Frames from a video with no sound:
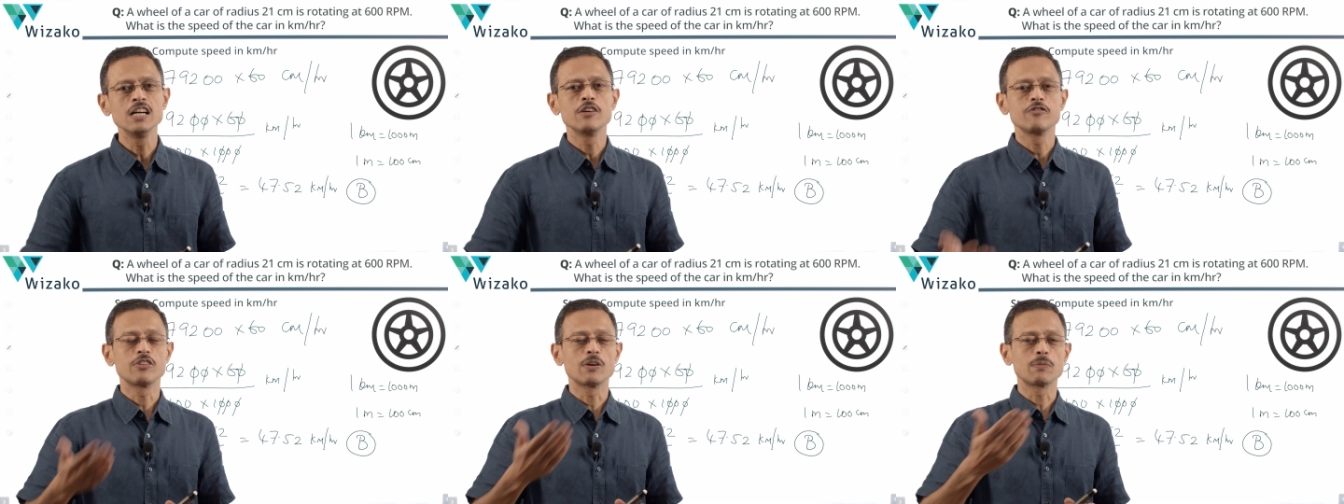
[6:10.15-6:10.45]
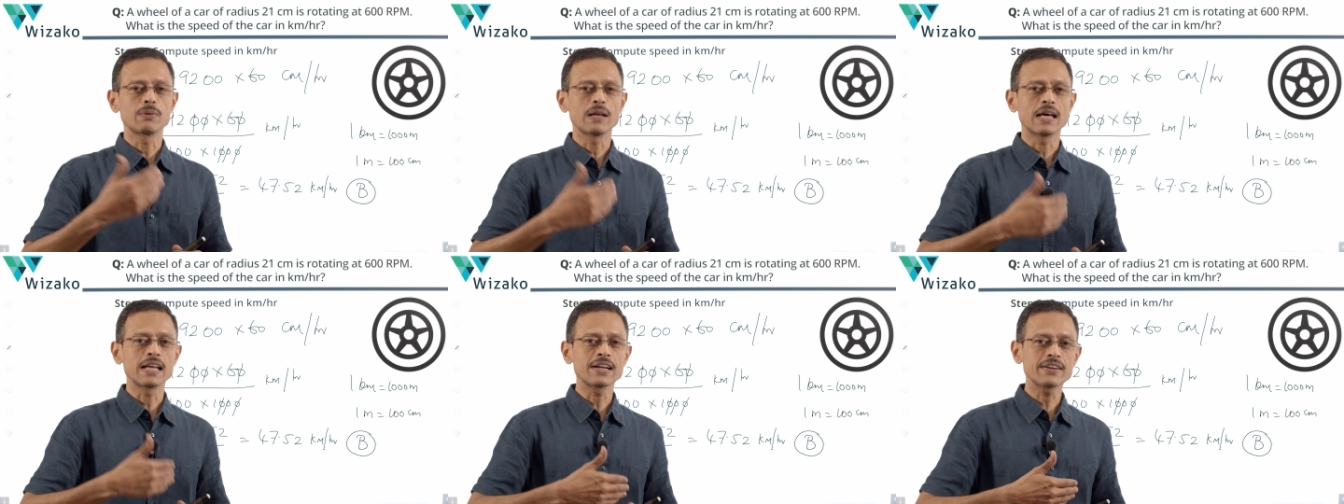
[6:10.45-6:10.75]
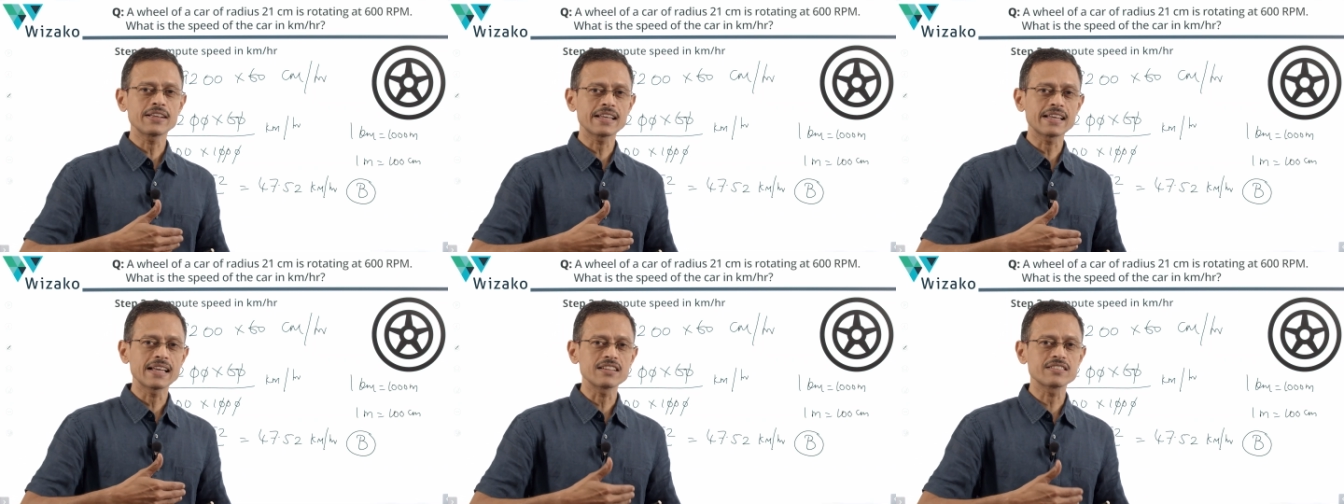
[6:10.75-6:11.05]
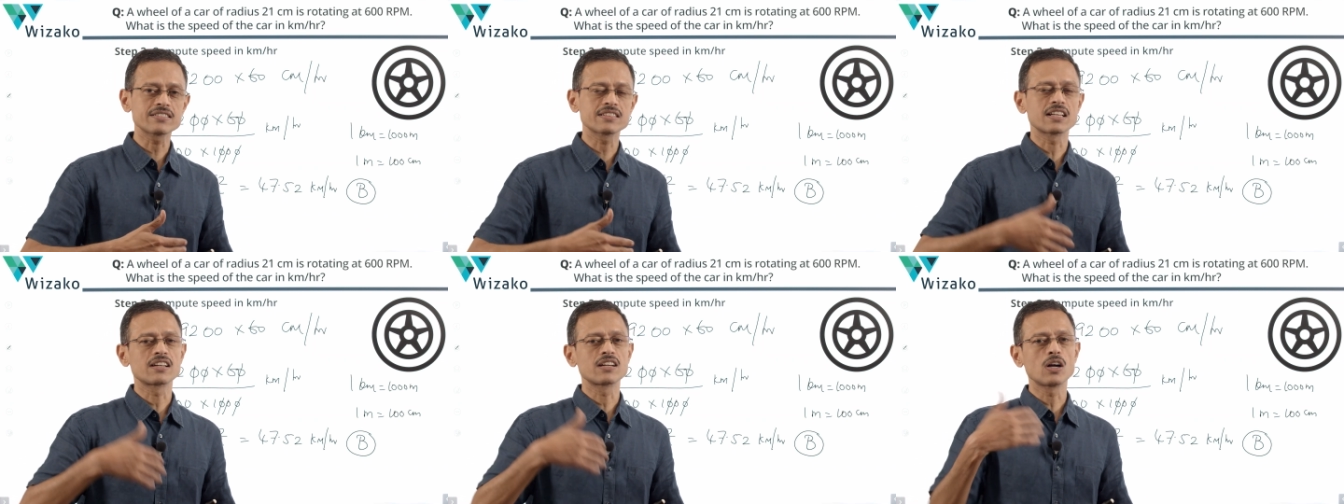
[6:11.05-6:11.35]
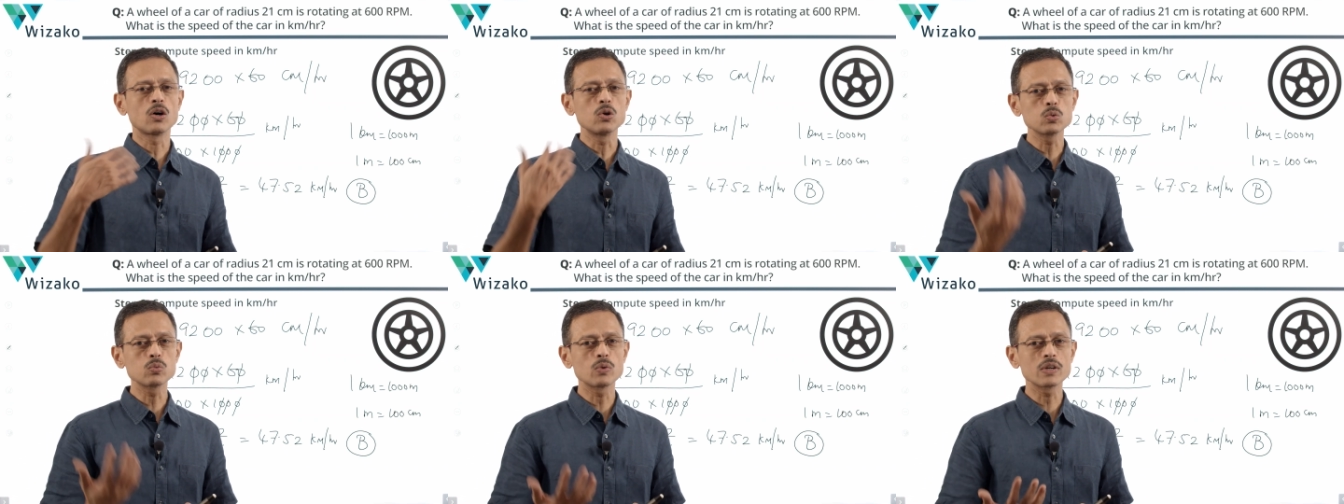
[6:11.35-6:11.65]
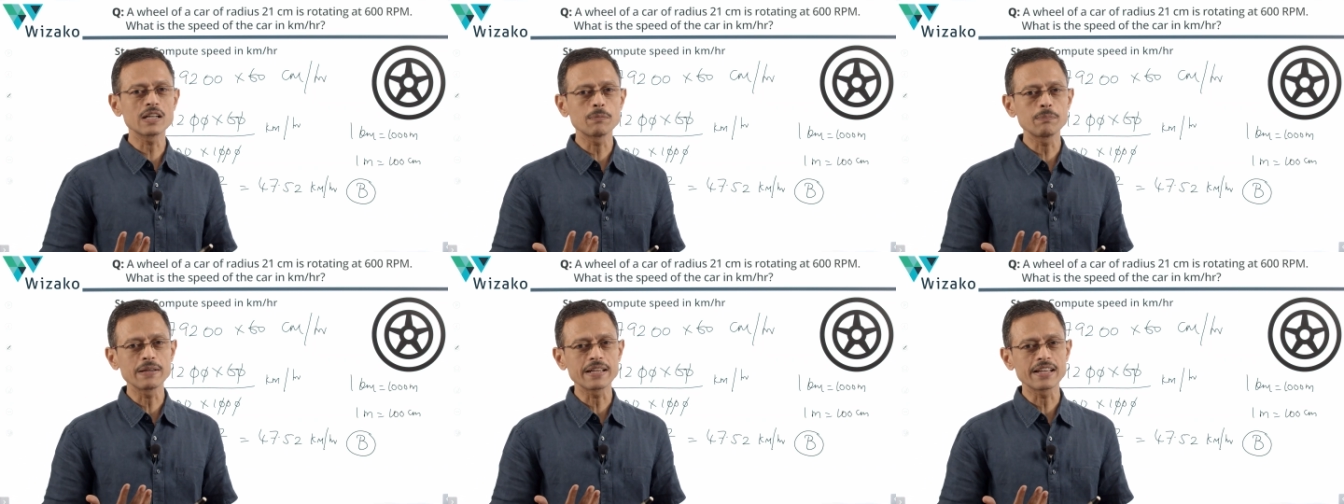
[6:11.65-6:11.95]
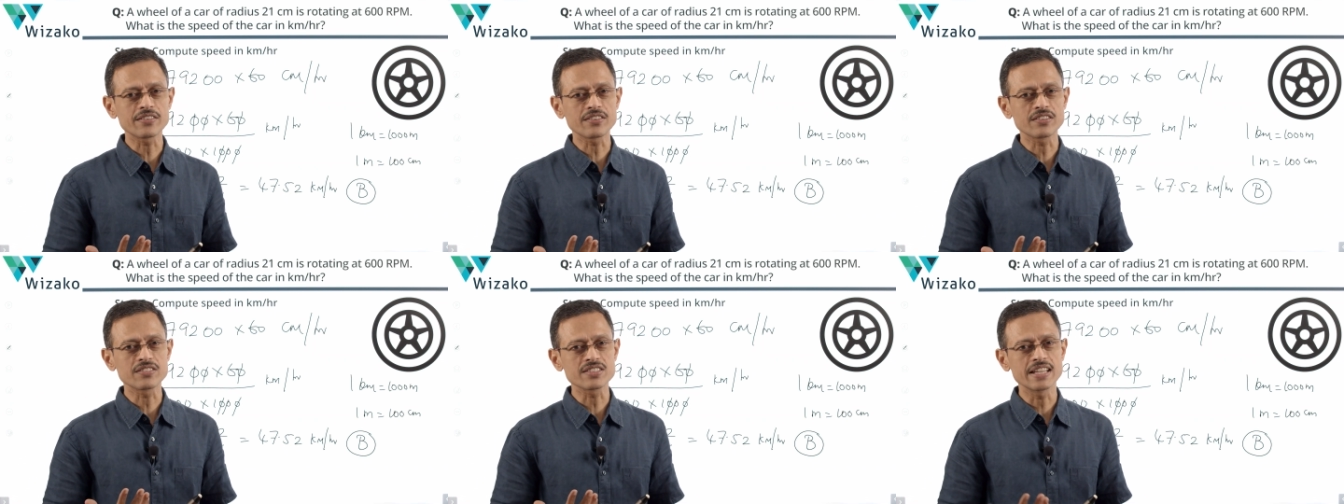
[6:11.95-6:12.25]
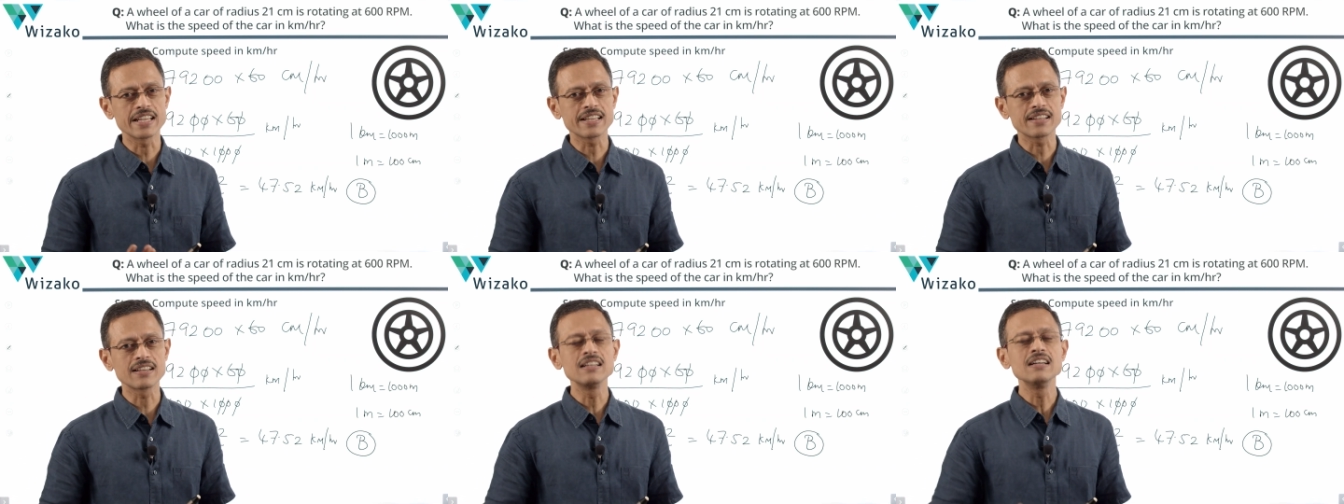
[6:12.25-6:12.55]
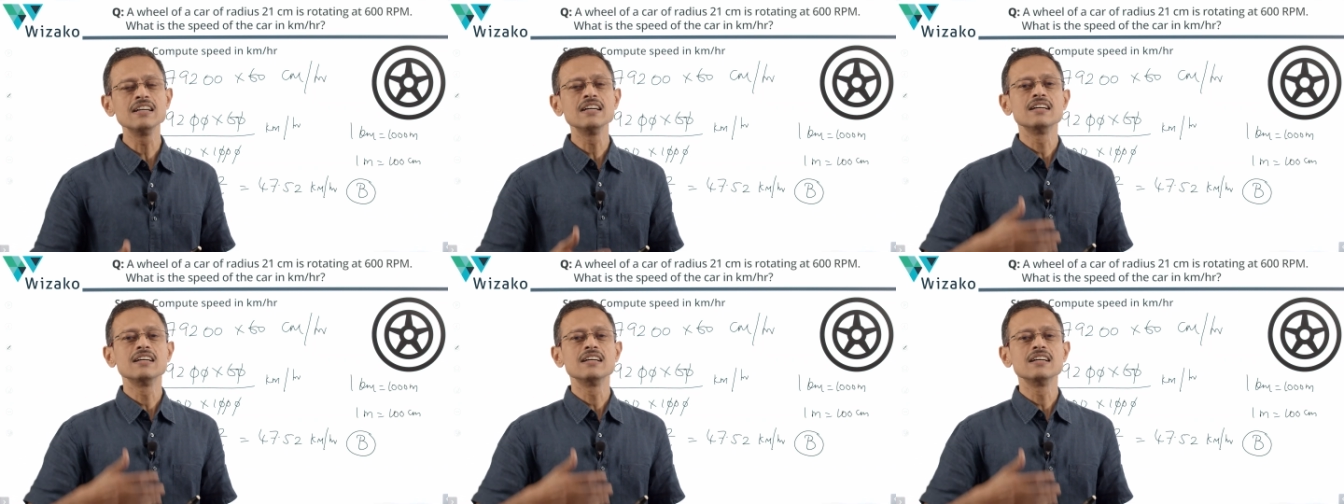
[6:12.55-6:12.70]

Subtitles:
if you're planning to catch the round one application cycle,